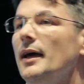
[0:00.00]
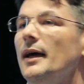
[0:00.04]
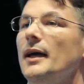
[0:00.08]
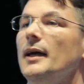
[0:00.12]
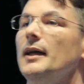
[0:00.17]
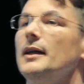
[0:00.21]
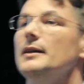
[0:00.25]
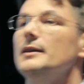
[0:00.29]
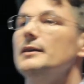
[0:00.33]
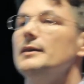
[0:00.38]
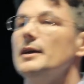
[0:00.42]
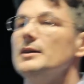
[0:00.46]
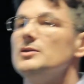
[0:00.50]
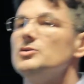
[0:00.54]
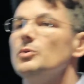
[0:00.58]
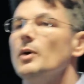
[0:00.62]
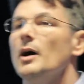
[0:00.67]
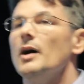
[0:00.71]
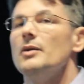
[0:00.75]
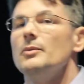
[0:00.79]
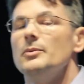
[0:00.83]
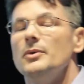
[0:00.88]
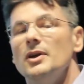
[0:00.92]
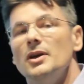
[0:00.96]
And that's
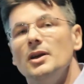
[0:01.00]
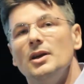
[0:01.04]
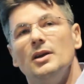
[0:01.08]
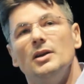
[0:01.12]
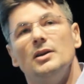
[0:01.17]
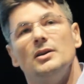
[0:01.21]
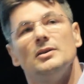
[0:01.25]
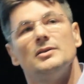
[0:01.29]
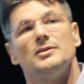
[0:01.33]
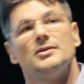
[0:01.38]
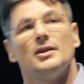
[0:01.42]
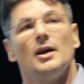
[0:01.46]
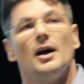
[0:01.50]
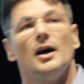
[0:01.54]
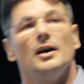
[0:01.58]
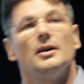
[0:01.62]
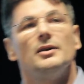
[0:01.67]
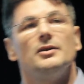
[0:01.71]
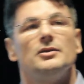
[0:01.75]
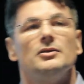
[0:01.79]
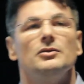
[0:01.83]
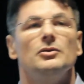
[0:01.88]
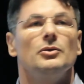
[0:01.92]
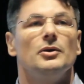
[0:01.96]
why we
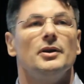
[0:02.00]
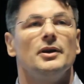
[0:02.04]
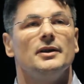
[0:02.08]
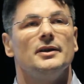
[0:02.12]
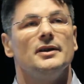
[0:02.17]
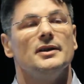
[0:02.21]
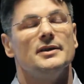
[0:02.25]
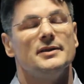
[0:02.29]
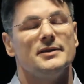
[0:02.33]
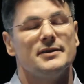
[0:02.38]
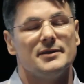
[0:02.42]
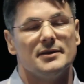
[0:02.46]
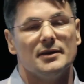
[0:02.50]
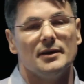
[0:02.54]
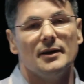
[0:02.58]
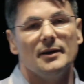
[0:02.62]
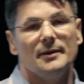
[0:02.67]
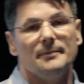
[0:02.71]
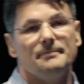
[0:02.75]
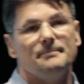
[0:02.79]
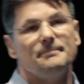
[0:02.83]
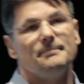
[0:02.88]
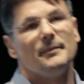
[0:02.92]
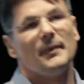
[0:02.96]
start doing these
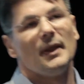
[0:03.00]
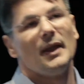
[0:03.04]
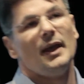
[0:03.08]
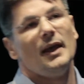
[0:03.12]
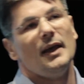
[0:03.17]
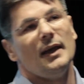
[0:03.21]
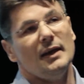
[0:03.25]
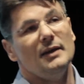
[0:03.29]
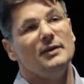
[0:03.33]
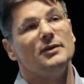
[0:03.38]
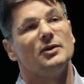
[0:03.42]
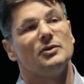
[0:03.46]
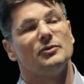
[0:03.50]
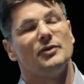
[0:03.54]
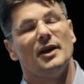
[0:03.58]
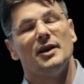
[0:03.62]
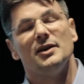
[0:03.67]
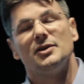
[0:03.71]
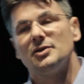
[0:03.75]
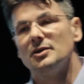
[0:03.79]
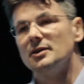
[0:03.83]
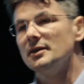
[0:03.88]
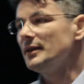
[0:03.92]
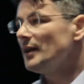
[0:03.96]

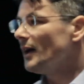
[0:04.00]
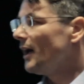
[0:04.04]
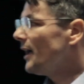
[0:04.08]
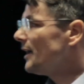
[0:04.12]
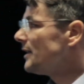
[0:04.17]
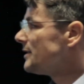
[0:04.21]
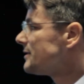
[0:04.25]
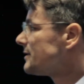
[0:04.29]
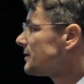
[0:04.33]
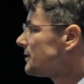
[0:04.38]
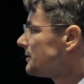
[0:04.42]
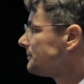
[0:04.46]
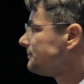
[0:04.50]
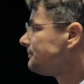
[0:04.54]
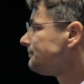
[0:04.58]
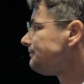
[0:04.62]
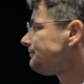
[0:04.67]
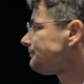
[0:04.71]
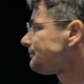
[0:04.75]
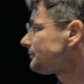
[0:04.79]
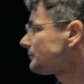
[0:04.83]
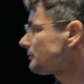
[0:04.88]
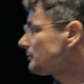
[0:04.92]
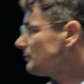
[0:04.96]
integration tasks,
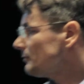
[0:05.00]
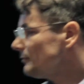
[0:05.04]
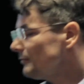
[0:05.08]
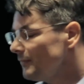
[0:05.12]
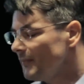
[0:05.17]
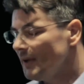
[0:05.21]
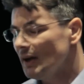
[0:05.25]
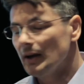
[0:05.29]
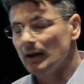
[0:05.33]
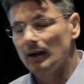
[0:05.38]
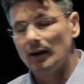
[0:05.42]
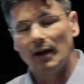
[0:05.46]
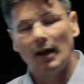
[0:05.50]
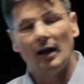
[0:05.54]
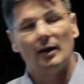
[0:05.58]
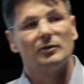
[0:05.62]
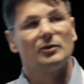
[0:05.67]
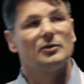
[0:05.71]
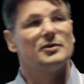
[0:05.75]
cloud